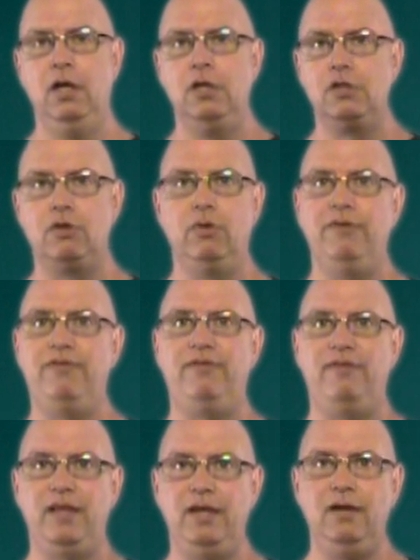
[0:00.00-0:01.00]
So if
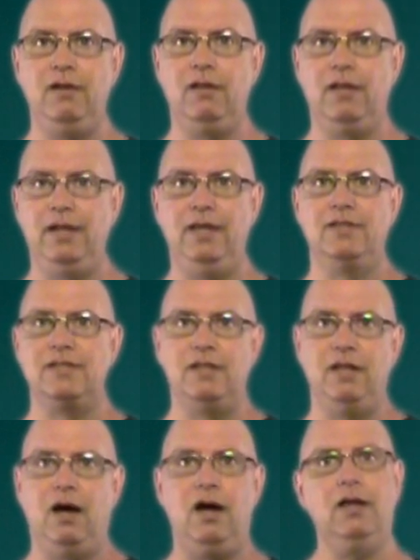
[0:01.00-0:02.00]
steel is
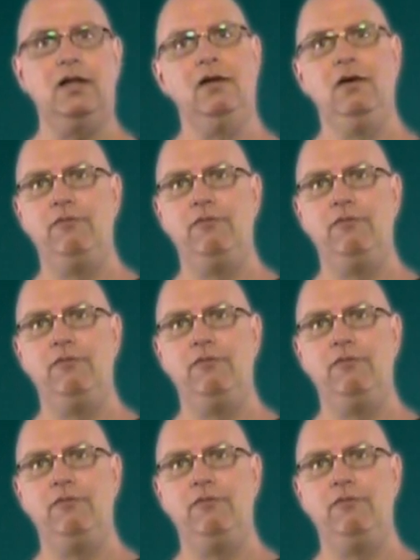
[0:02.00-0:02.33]
not